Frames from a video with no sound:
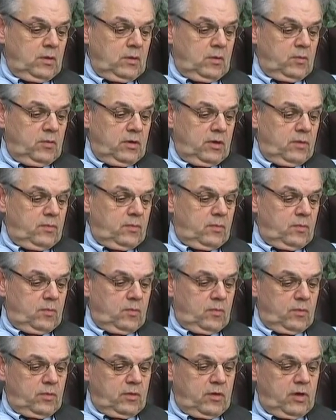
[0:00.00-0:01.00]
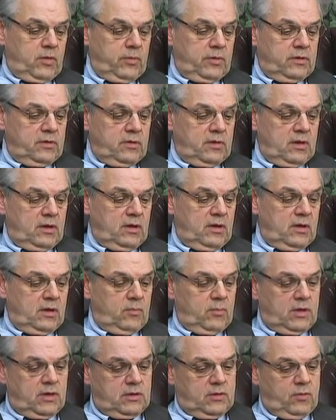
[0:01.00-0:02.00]
Well, we're coming to the
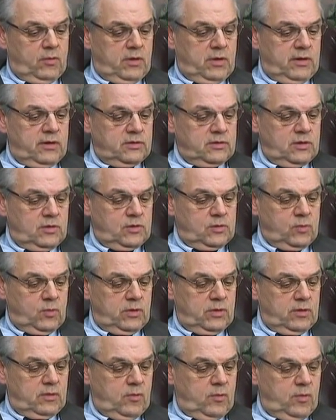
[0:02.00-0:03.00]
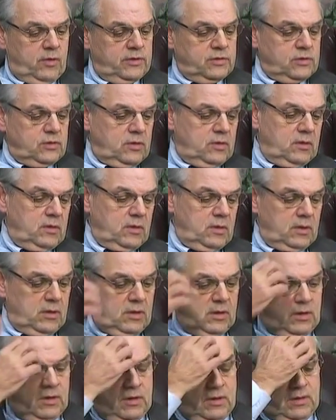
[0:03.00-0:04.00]
end, but I do want to ask you this one question,
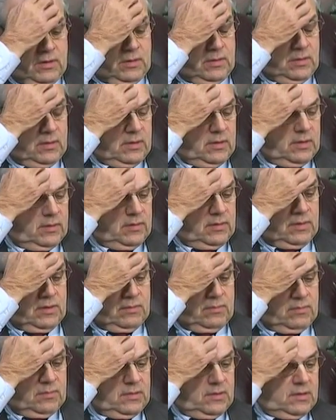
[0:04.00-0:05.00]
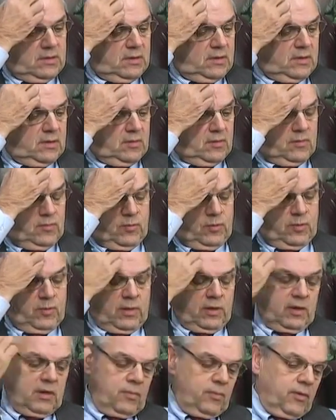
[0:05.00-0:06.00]
and
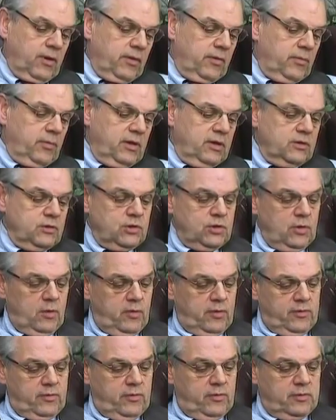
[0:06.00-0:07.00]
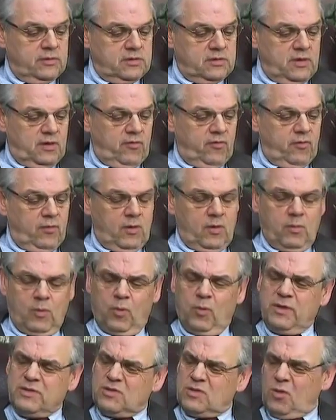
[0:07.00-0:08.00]
it could probably be a show unto itself.
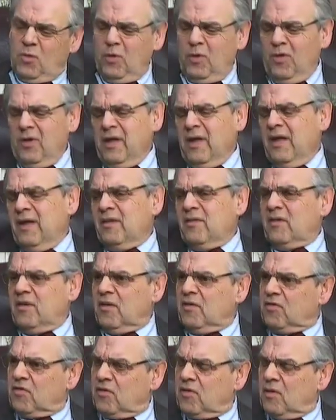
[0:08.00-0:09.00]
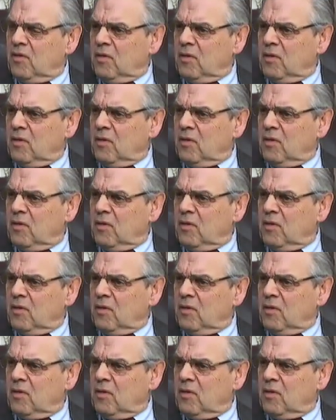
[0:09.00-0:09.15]
But what's a will contest?